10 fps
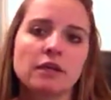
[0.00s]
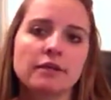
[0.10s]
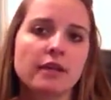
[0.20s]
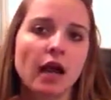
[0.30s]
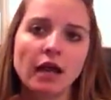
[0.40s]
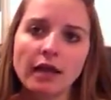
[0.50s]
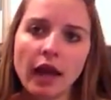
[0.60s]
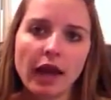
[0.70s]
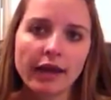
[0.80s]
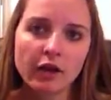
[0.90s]
Not
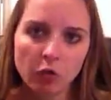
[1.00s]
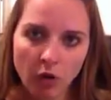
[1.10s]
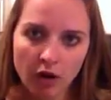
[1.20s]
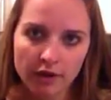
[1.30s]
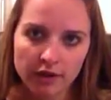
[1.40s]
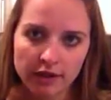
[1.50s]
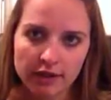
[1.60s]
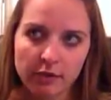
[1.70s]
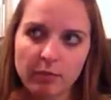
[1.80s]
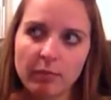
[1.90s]
high
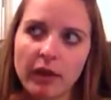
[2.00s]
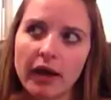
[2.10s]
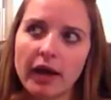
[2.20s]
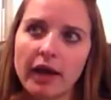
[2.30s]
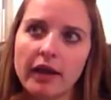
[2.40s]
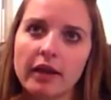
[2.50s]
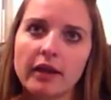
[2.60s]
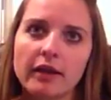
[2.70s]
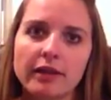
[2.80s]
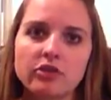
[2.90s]
quantity, but
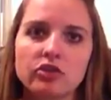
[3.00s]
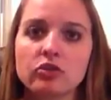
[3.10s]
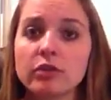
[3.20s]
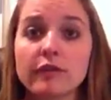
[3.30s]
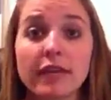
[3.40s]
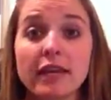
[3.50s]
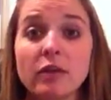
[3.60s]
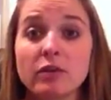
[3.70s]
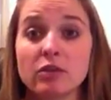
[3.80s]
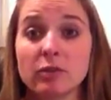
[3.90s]
like just sort of eating
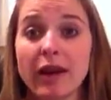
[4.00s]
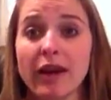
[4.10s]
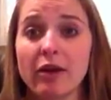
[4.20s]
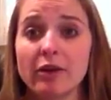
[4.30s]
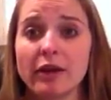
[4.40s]
what's around.